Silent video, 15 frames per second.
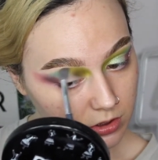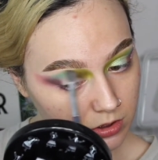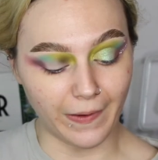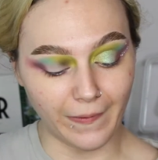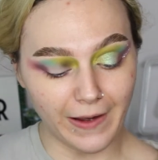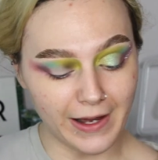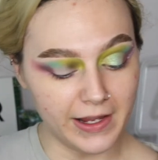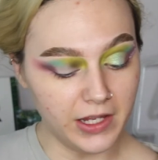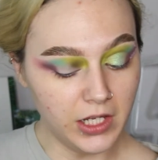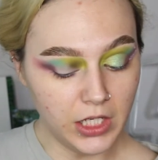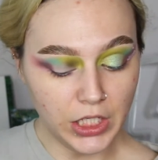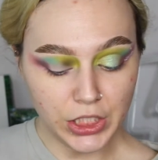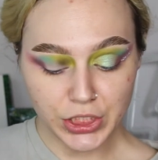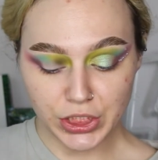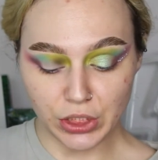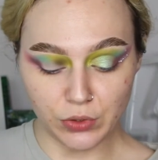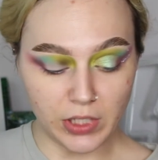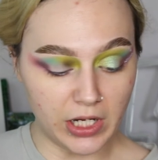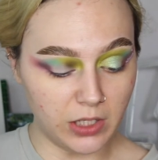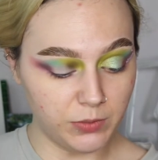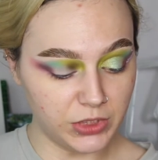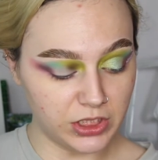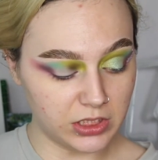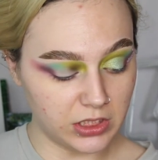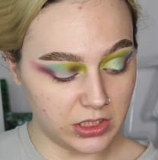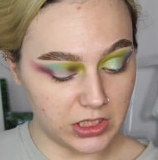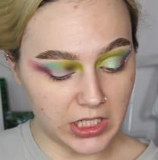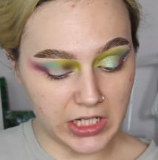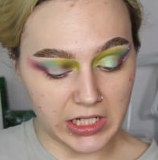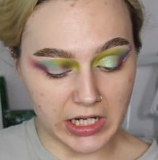All right, so now I'm just gonna take